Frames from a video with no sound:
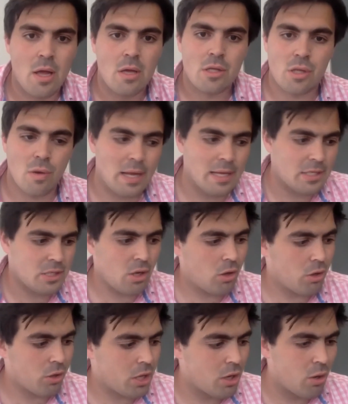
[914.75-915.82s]
So let's start
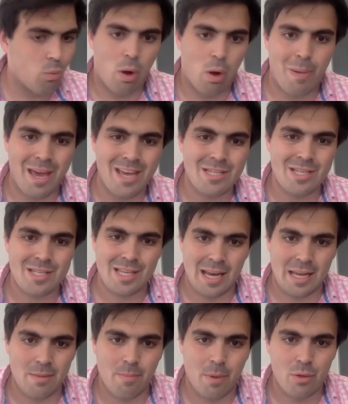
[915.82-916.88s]
looking at what pages are
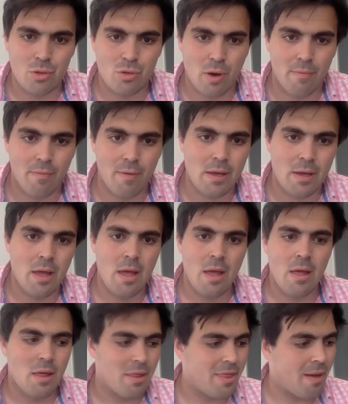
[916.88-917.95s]
getting the most traffic.
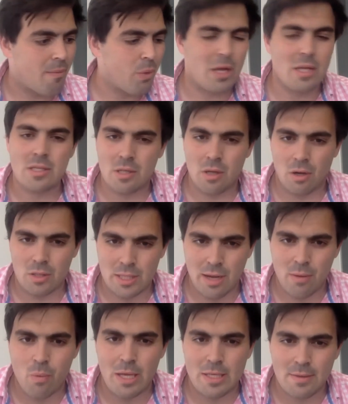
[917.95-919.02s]
Then we can start
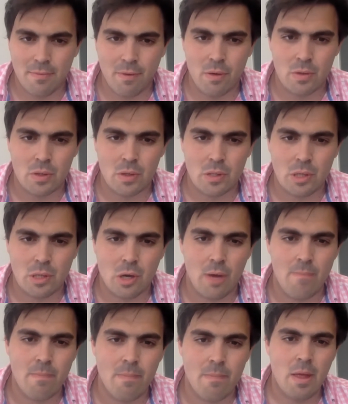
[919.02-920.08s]
seeing where to focus our
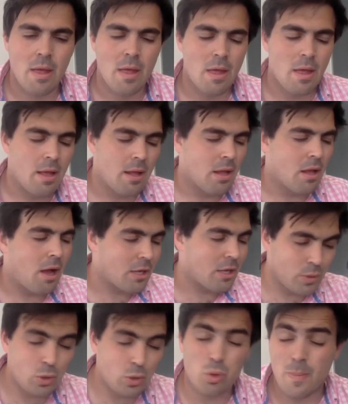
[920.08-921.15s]
time. As
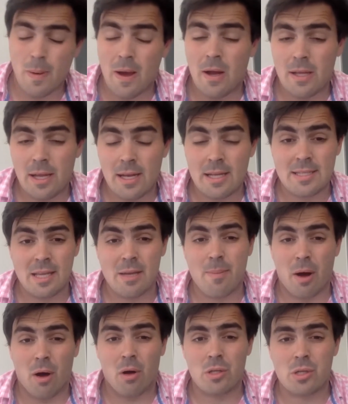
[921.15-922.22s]
we talked about earlier, let's think about
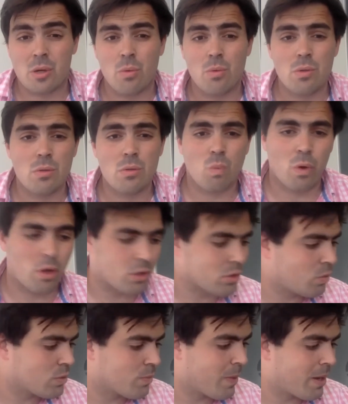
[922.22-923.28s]
articles. What
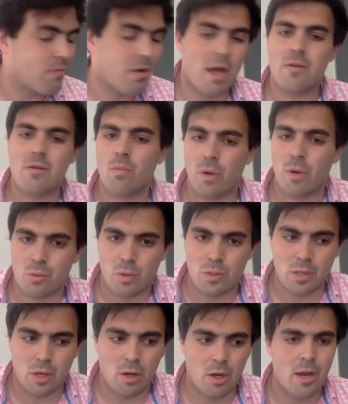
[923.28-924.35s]
articles are being read? Which ones
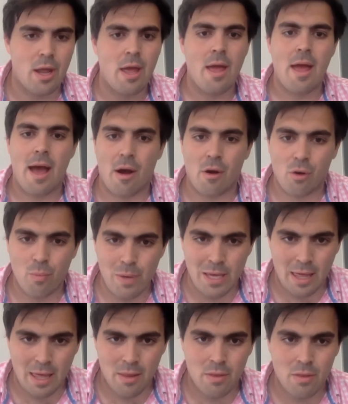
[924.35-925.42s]
aren't? How can we
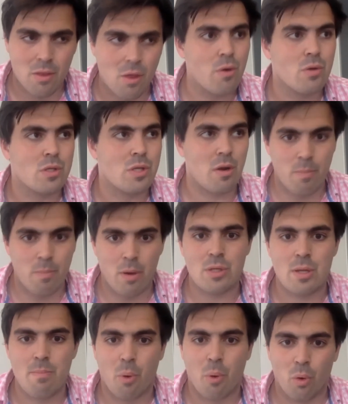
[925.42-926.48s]
get those that are most
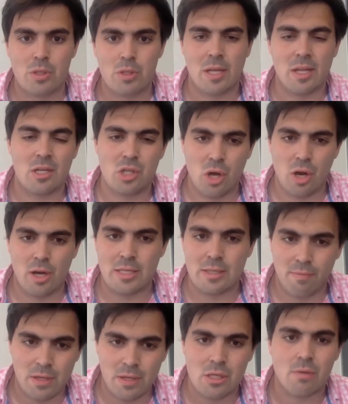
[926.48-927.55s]
important to the journey to
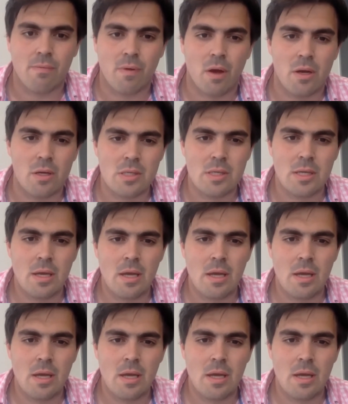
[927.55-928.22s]
feature first?